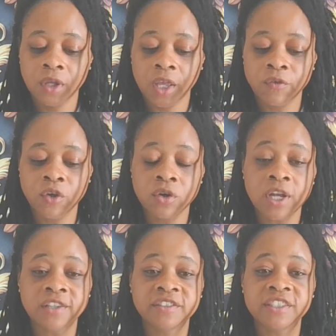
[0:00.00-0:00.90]
if you're
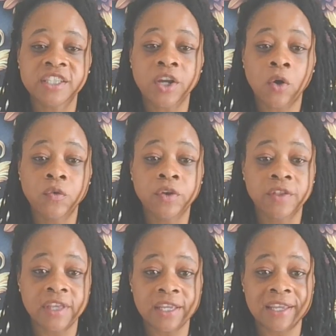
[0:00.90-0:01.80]
constantly
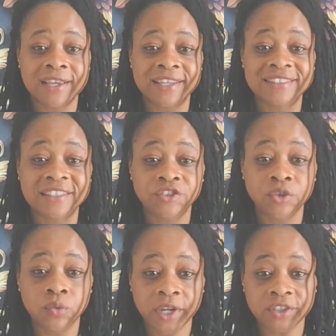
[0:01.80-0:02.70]
overthinking a
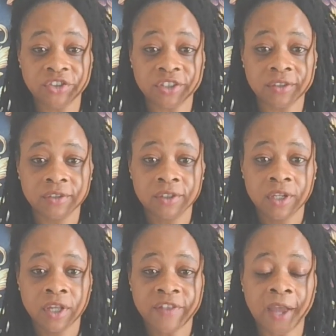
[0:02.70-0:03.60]
situation,
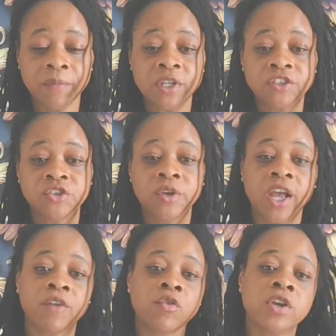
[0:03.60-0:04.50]
that means you
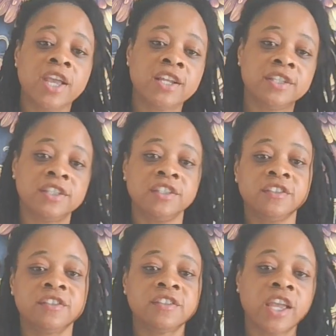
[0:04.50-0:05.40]
have created this
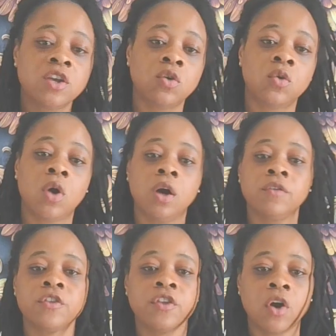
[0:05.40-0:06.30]
cycle
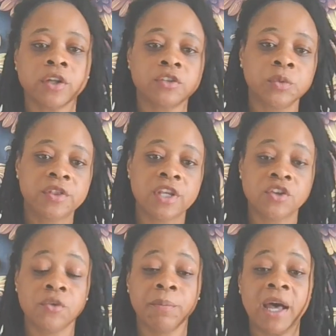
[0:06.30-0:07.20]
of thoughts within
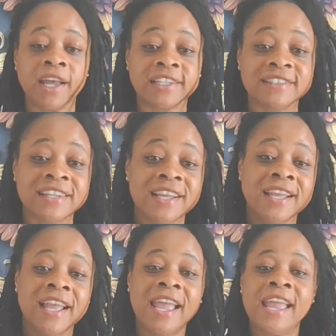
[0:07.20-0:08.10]
your mind.
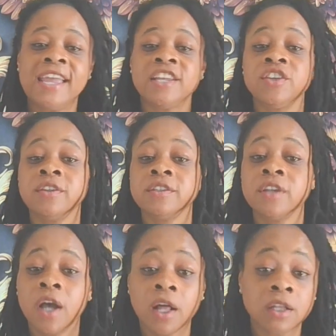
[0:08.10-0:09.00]
And
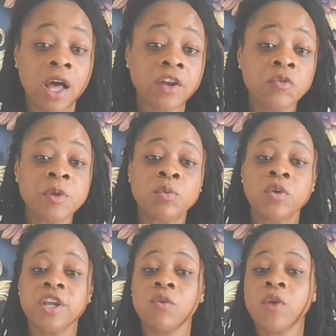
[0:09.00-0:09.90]
a lot of people
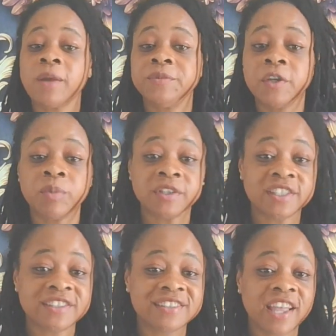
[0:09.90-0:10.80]
get wrapped up in
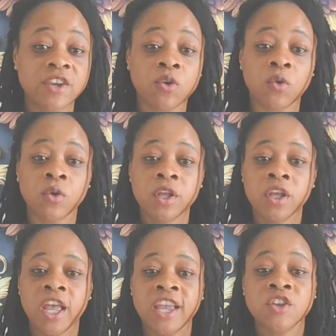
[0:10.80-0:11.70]
this cycle,
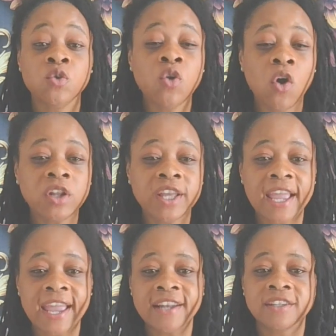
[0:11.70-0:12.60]
and you call it
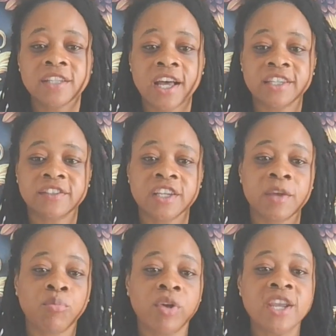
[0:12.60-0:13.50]
analyzing
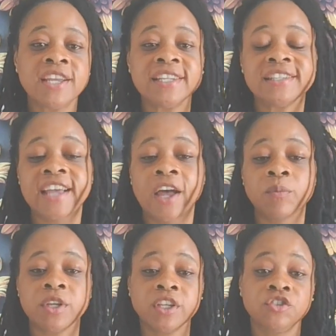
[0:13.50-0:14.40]
and breaking it down
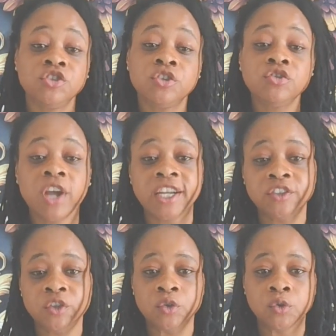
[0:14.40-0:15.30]
because you're trying
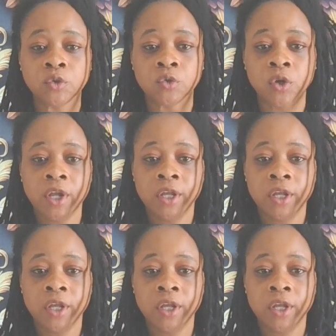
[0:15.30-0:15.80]
to